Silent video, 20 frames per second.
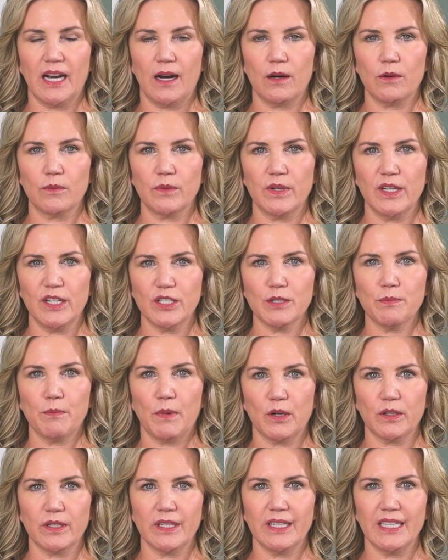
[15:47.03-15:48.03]
outreach
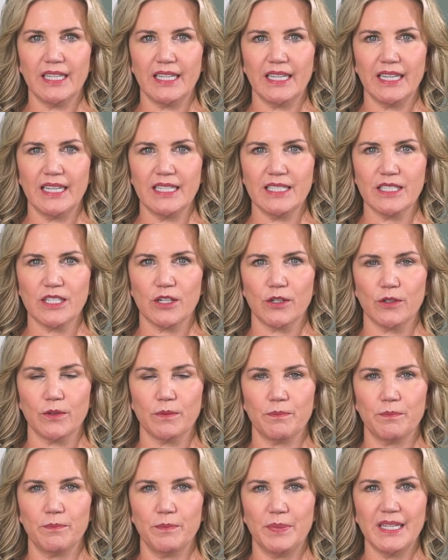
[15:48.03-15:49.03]
marketing
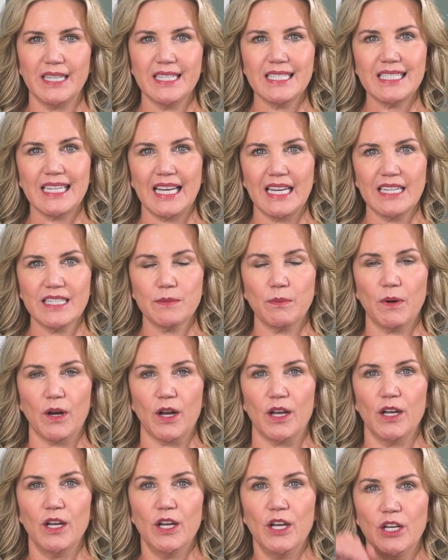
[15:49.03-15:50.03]
intern. Because guess
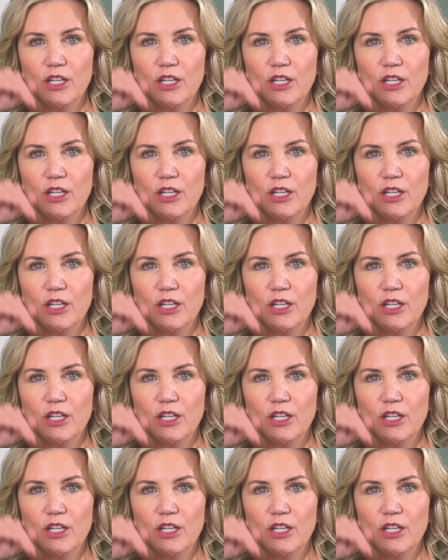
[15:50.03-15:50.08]
what?